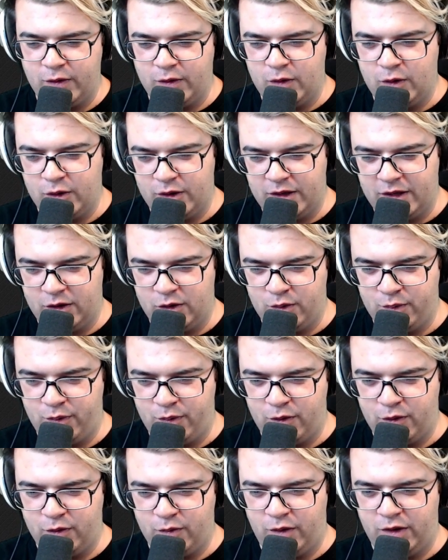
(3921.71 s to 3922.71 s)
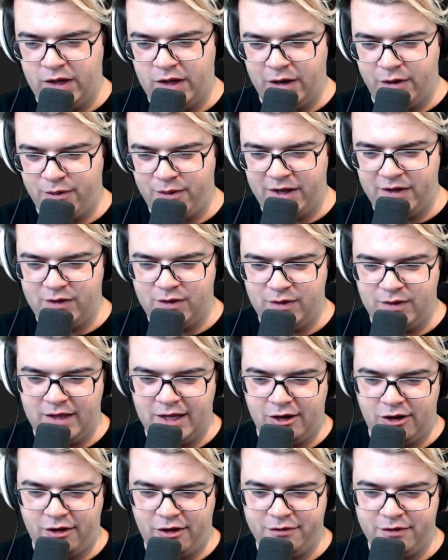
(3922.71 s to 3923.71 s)
You know that your opponent will not raise you
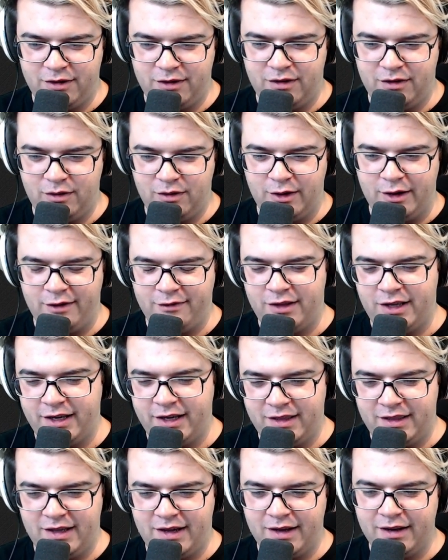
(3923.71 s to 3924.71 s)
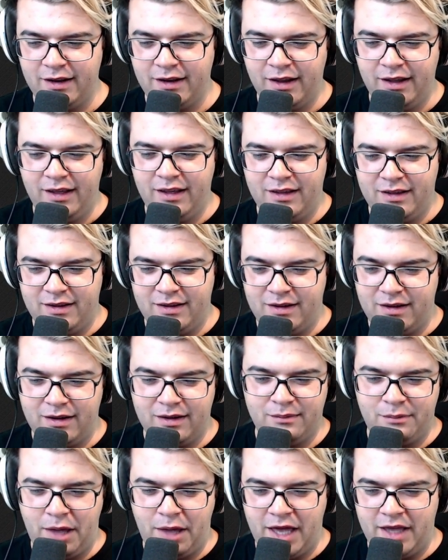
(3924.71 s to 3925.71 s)
that often. And you have like that
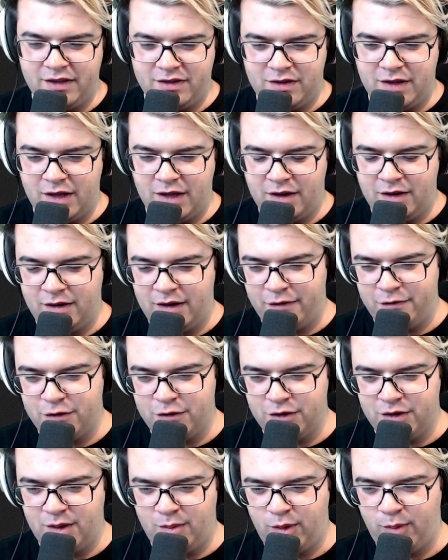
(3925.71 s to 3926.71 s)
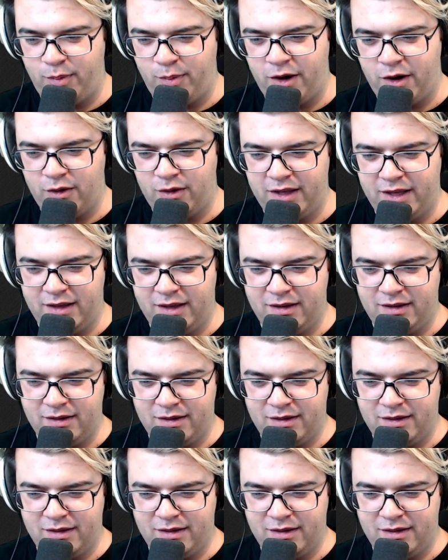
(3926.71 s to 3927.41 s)
ace 10 after double barreling